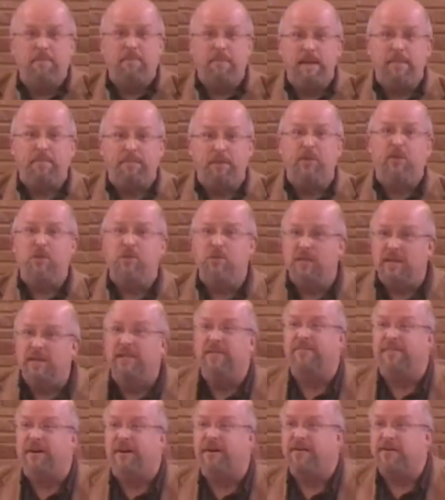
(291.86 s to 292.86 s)
the people who
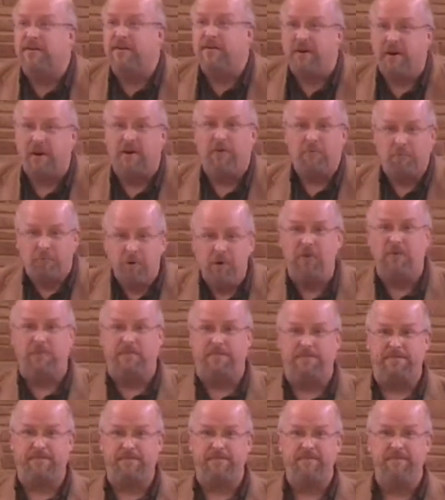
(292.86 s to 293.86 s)
live under our
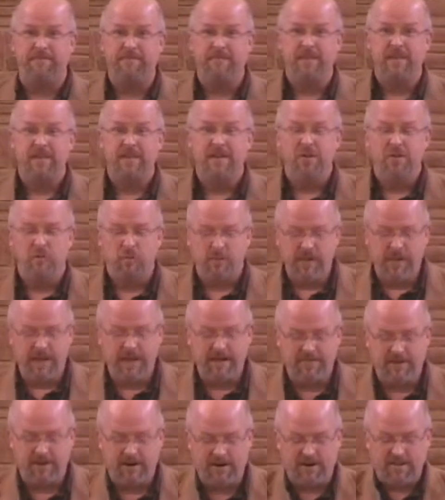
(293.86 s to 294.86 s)
roof. We
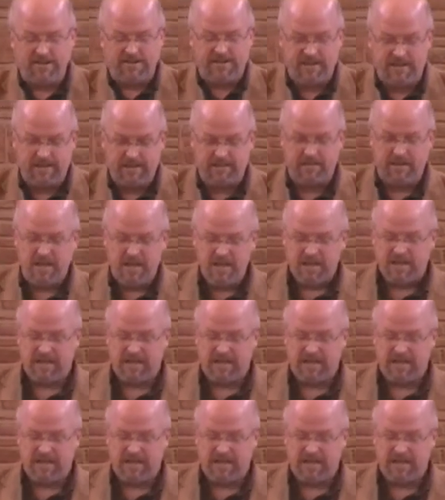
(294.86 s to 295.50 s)
have a hard time